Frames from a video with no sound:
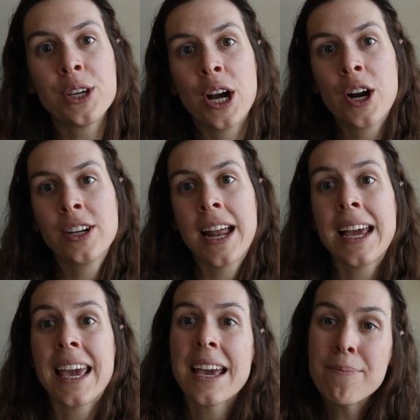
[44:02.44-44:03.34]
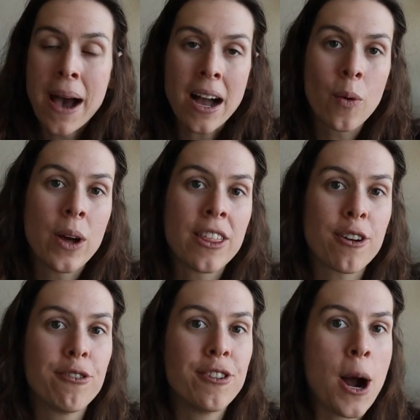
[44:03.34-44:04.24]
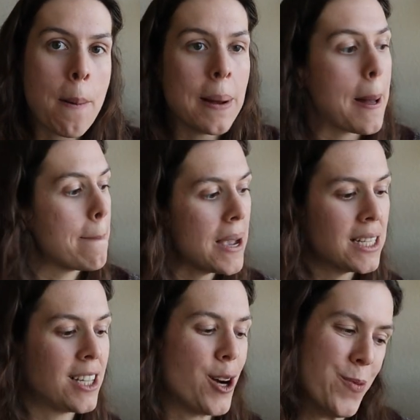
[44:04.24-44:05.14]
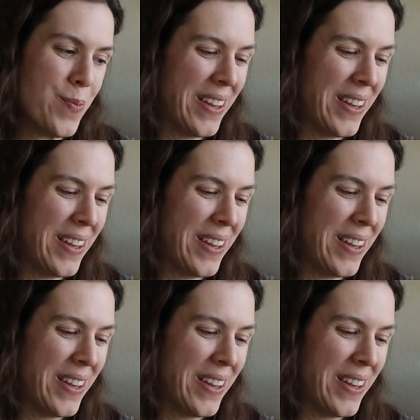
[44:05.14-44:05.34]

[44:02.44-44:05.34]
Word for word: of the yarn that I came back with from Mexico.